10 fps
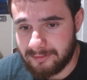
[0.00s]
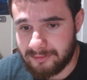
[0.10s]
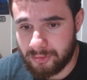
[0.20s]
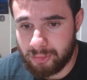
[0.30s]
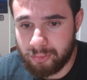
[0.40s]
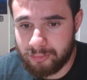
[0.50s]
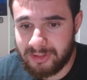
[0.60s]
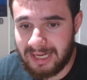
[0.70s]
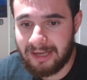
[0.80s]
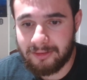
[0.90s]
to
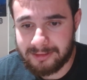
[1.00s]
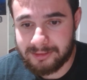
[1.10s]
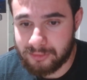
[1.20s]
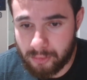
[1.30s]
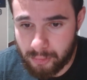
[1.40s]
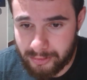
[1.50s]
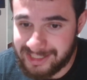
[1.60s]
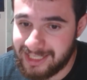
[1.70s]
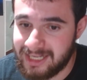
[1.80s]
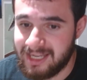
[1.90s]
tell a
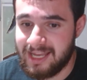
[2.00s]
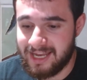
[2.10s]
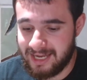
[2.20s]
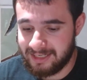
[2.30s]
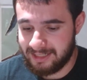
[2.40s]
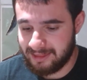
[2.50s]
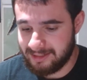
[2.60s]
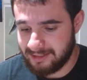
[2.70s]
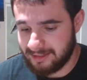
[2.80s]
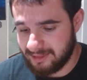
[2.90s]
story. And I
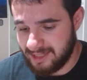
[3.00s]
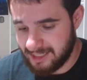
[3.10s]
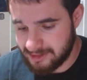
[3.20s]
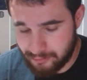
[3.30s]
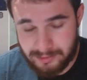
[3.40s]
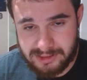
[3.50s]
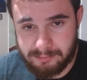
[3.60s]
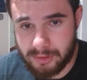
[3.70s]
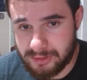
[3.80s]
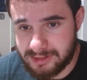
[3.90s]
think that's what's
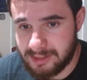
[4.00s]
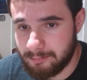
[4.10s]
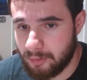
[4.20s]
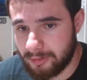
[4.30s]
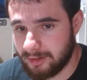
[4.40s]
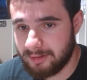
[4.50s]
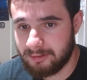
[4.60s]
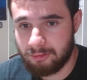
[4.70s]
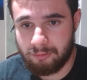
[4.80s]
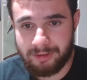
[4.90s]
most important
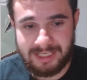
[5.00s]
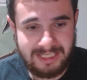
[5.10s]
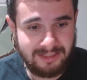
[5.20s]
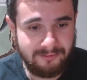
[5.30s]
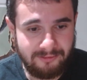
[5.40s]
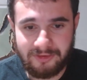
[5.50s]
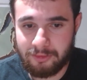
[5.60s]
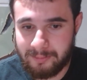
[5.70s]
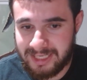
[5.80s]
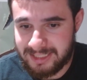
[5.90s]
in
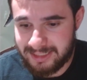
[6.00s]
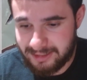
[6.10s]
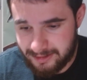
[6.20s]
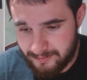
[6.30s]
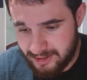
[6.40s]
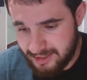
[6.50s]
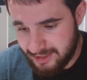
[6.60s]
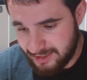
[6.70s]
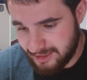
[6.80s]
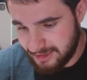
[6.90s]
filmmaking,
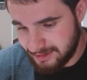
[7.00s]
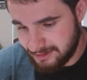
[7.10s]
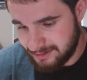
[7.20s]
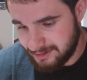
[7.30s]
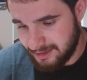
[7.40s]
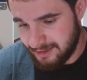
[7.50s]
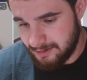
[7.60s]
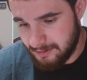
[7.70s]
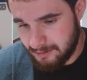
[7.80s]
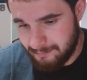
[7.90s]
is
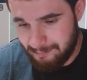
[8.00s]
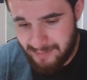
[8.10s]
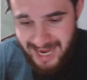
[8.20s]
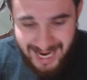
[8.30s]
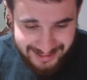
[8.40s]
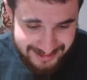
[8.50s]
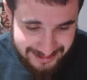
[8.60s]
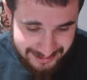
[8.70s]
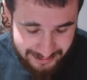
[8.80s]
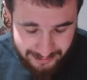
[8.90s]

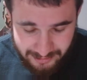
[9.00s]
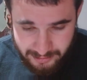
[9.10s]
passion,